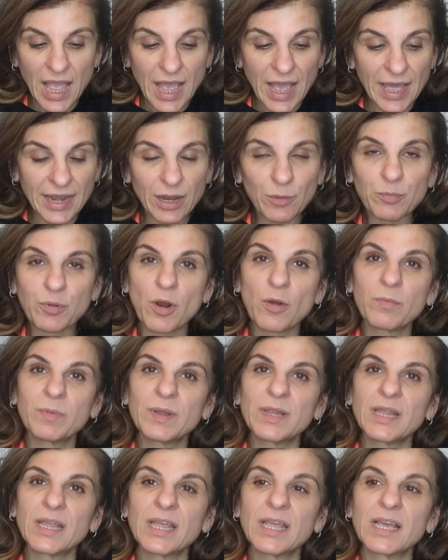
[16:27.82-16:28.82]
and I'll
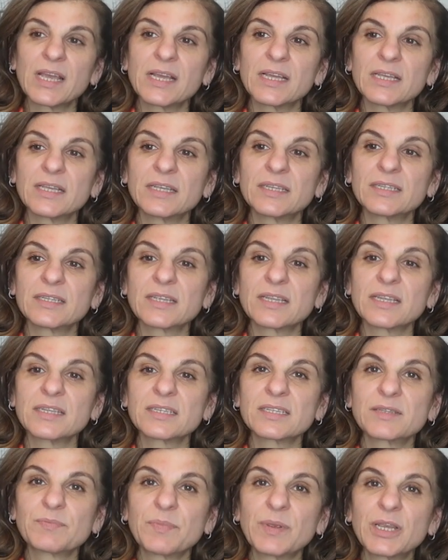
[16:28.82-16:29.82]
probably
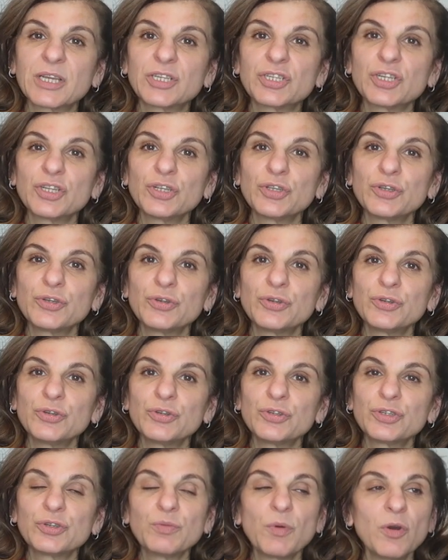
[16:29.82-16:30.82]
speak to
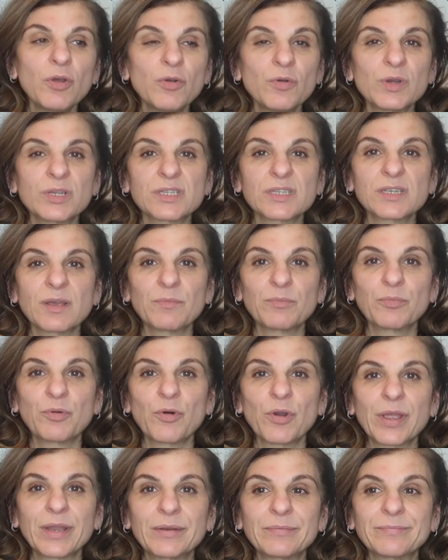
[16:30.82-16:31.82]
you tomorrow at some
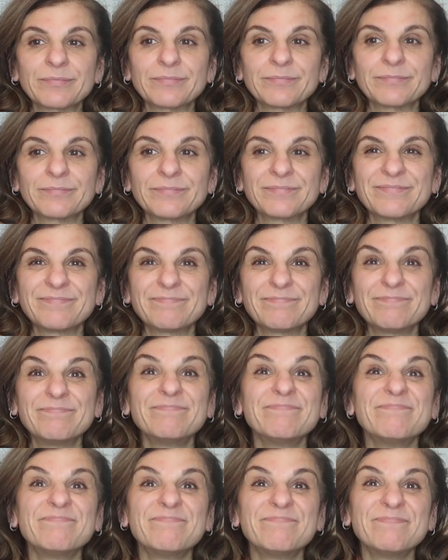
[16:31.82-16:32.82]
point.
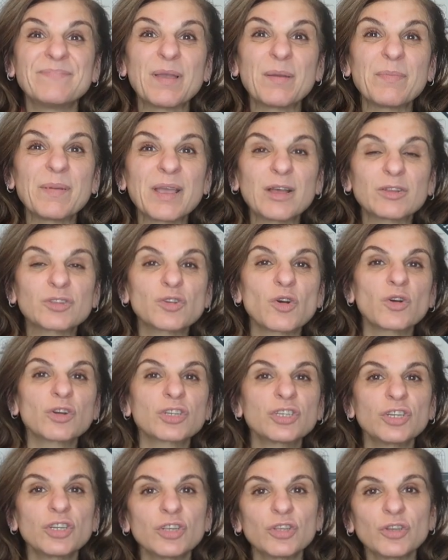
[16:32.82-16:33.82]
Maybe I'll
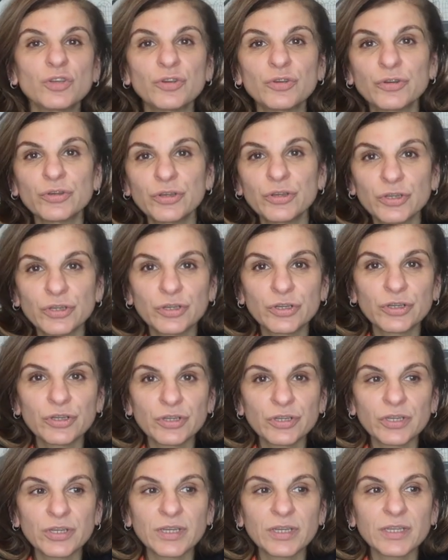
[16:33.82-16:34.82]
talk to you
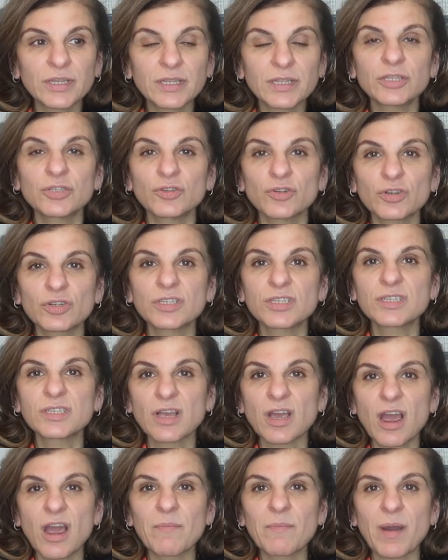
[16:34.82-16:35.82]
at the doctor's
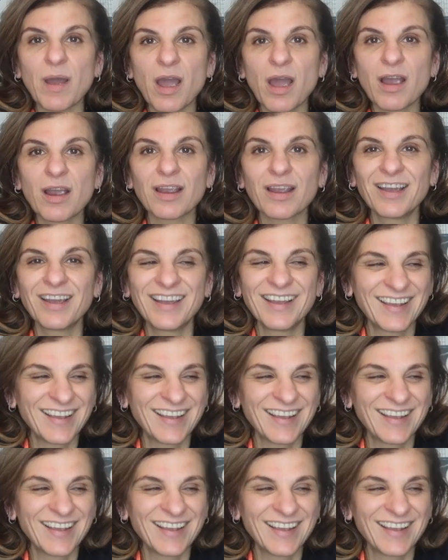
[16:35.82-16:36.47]
car park.